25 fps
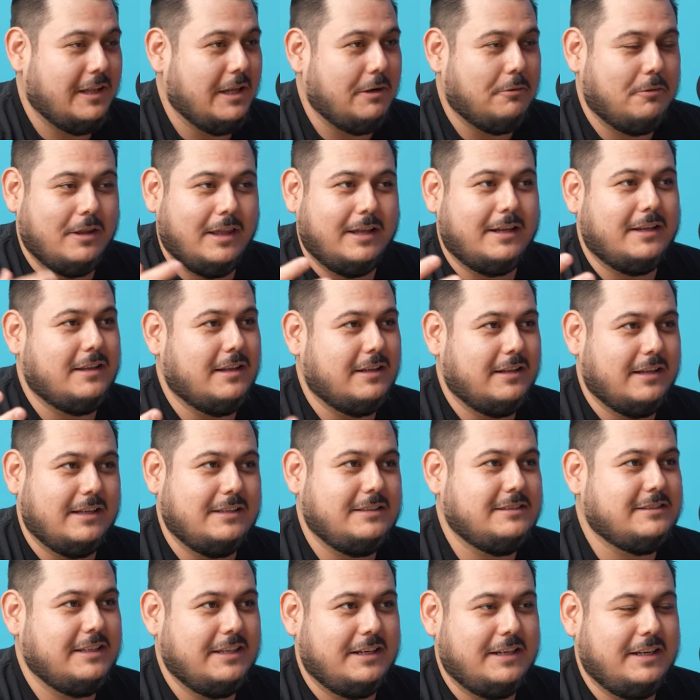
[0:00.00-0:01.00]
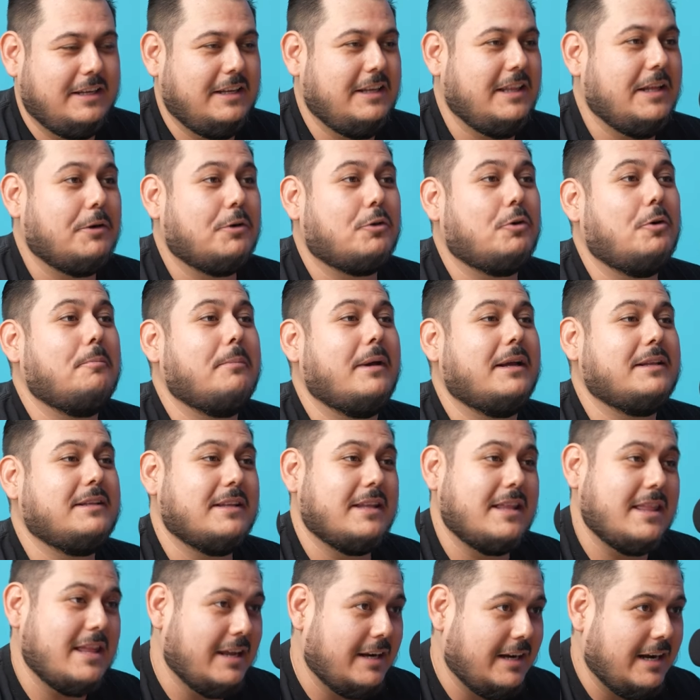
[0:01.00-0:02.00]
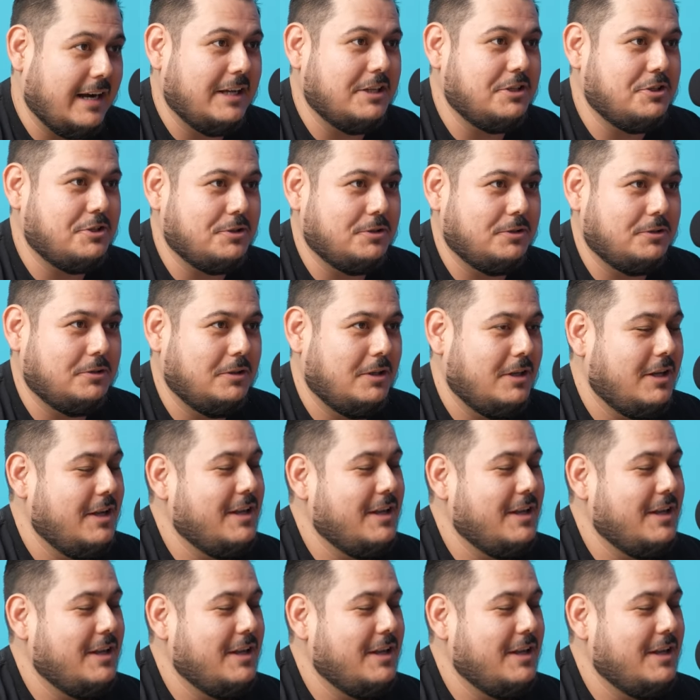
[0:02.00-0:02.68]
Okay. They were, like, in the nice city. They were going back to the rancho.